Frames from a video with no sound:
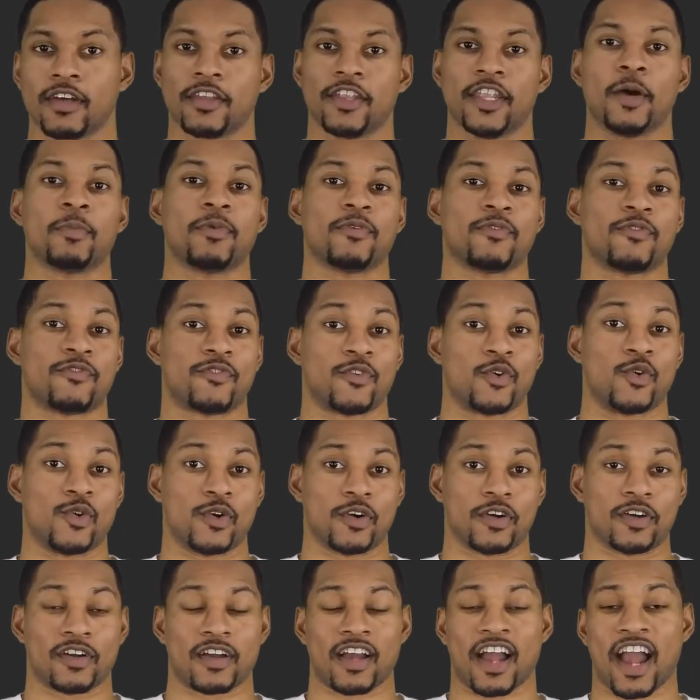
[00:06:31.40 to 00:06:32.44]
Number
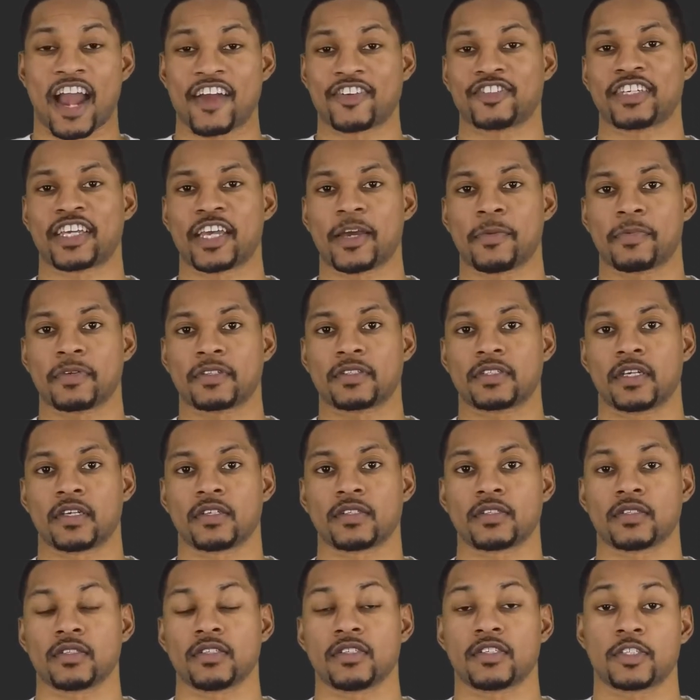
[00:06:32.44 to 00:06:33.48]
4, hydrogen can
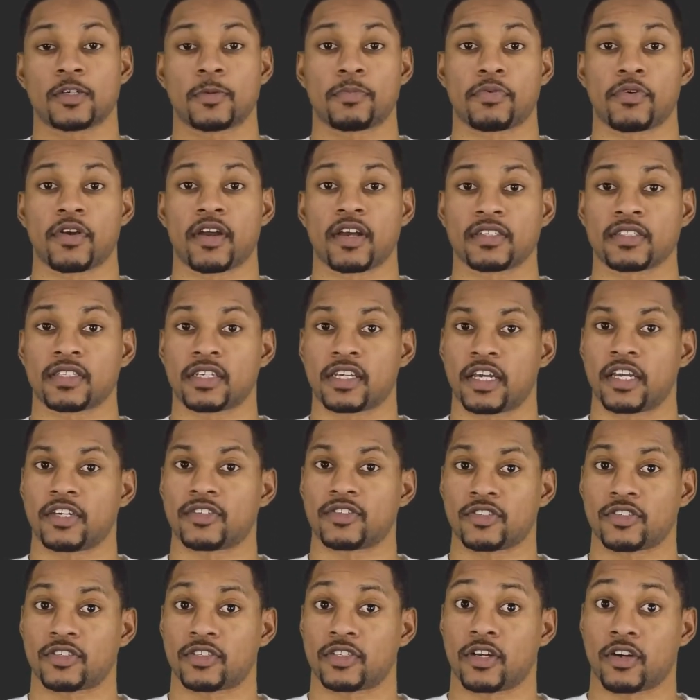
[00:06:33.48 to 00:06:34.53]
potentially suppress
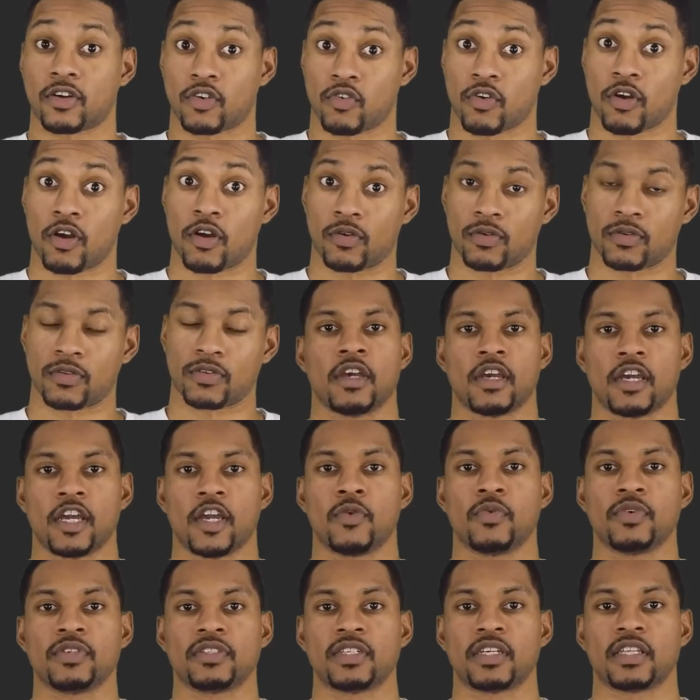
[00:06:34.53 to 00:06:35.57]
cancer cell growth.
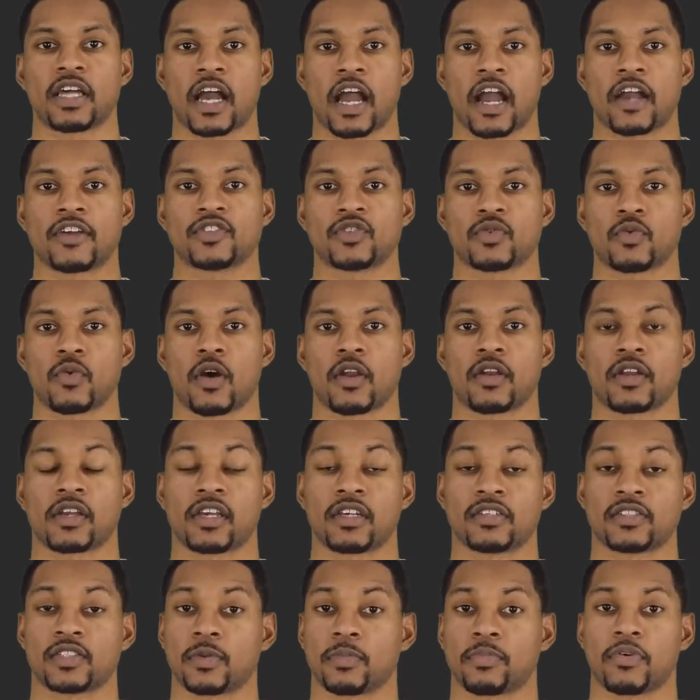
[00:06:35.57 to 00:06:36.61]
Here we see that hydrogen water
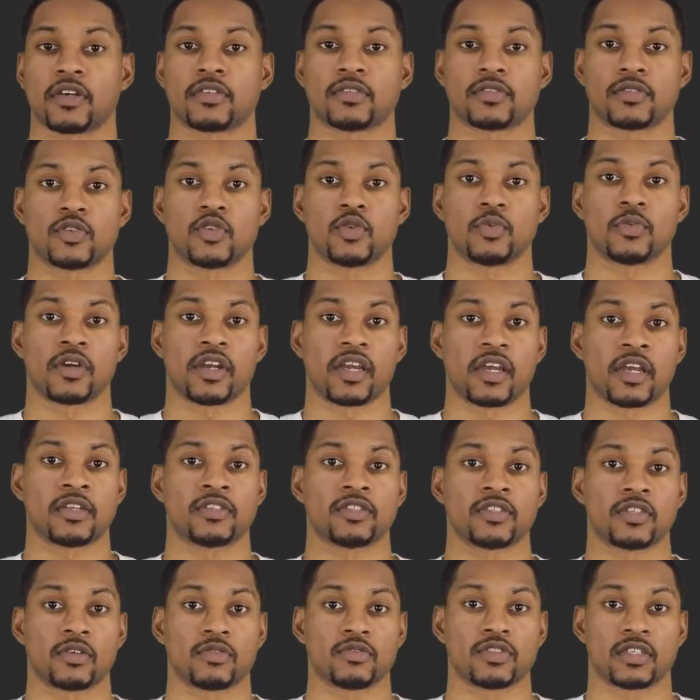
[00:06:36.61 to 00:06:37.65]
can suppress tumor
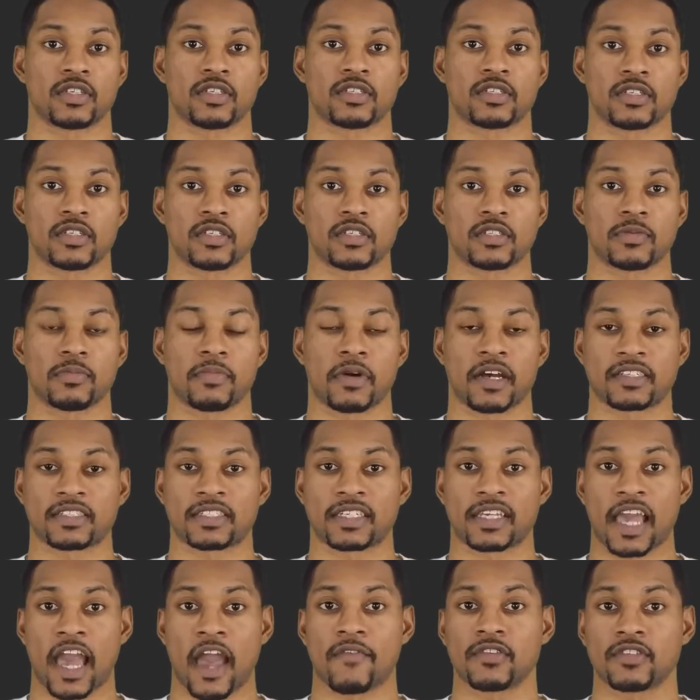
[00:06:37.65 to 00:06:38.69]
angiogenesis by
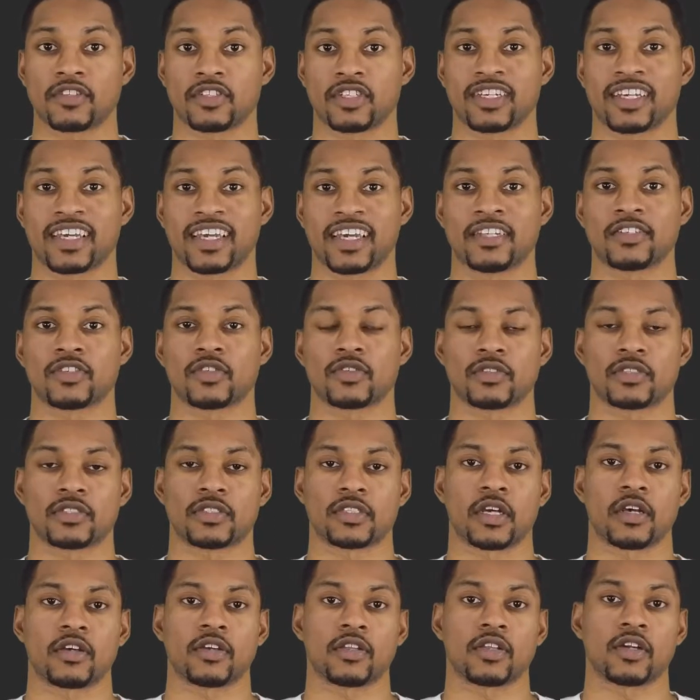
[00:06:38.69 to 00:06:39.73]
scavenging
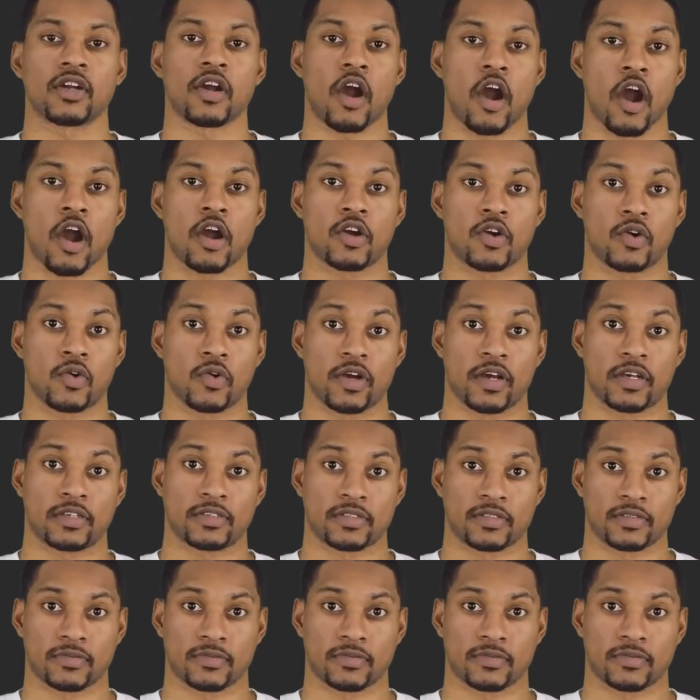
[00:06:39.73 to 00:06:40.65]
intracellular ROS.